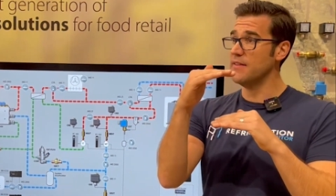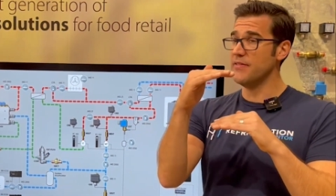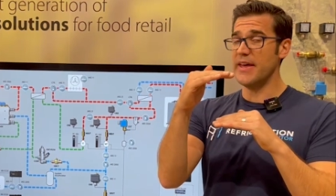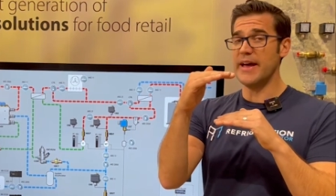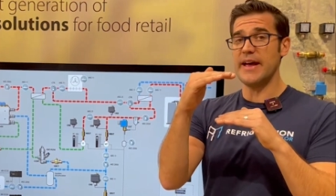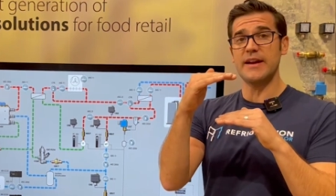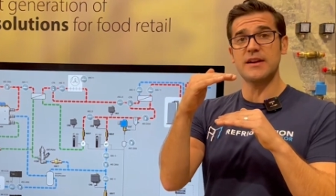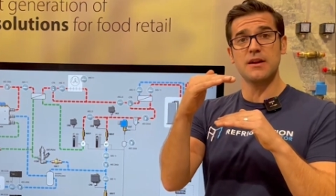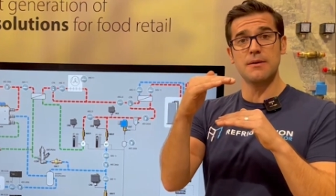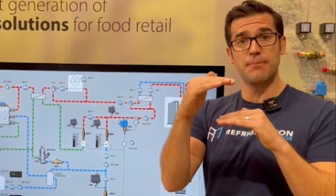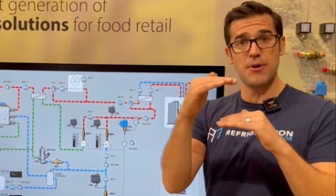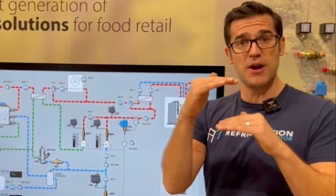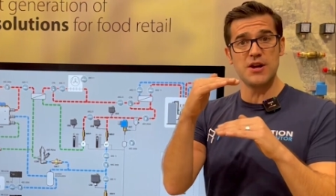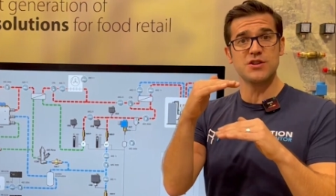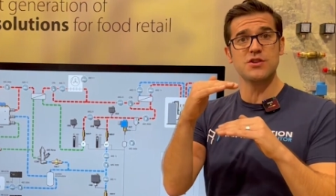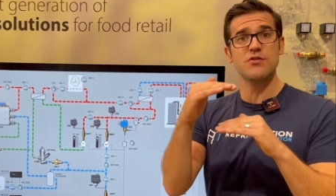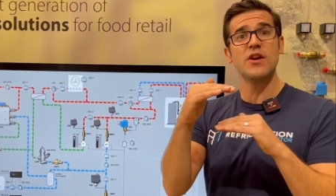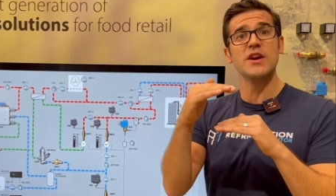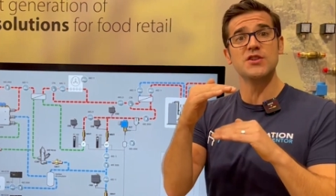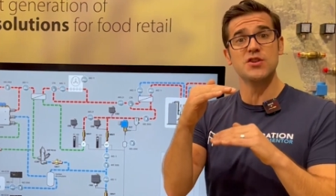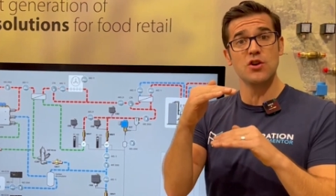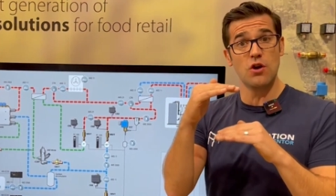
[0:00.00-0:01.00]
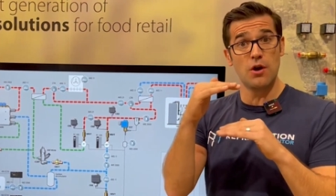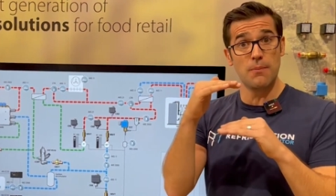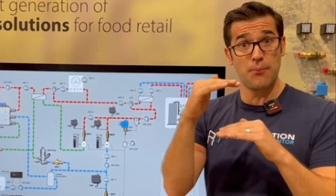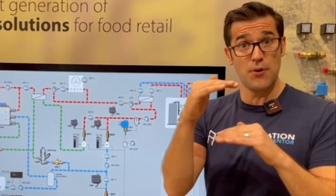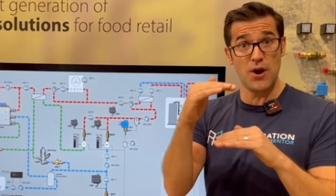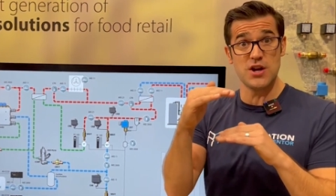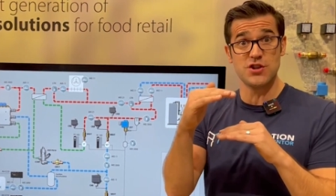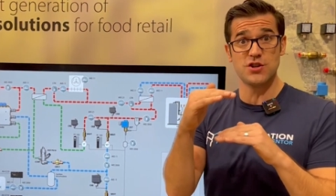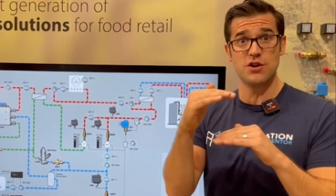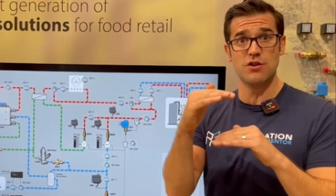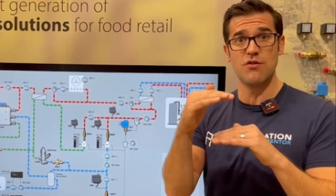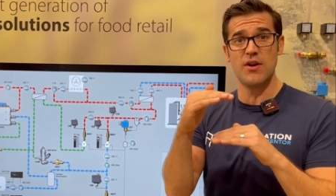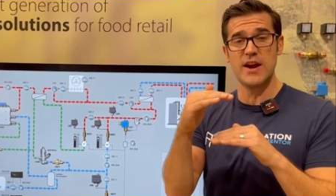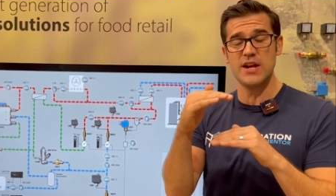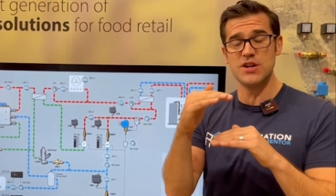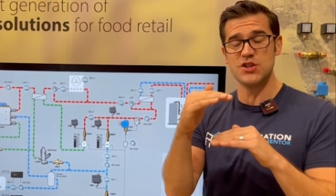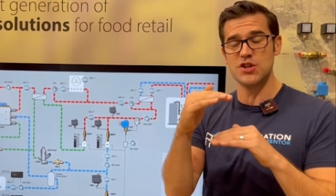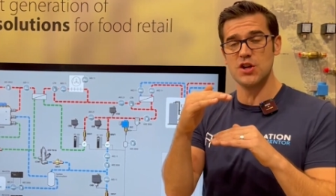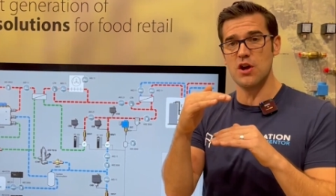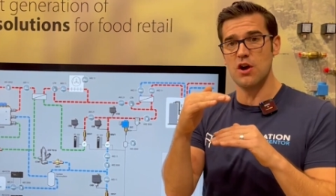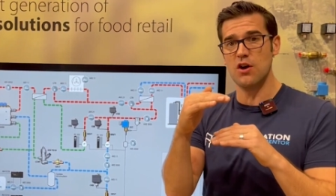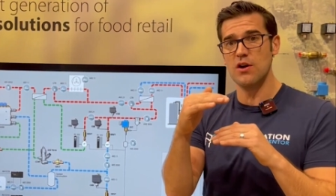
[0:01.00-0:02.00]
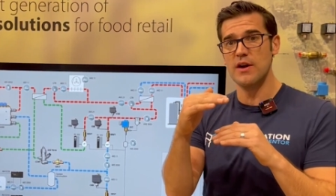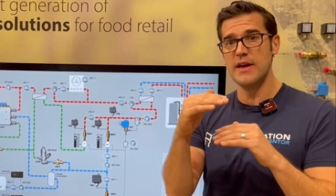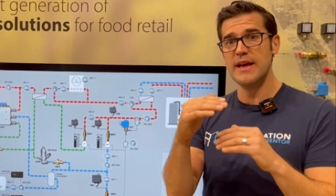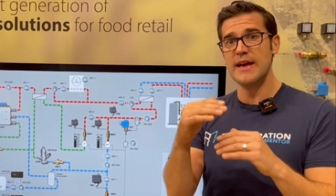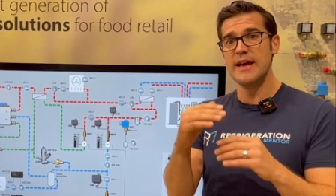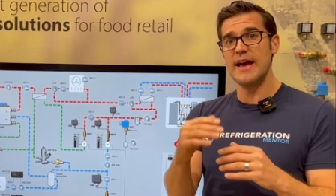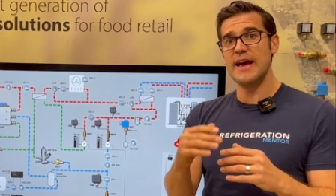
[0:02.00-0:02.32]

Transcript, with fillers: that compression ratio or pressure ratio.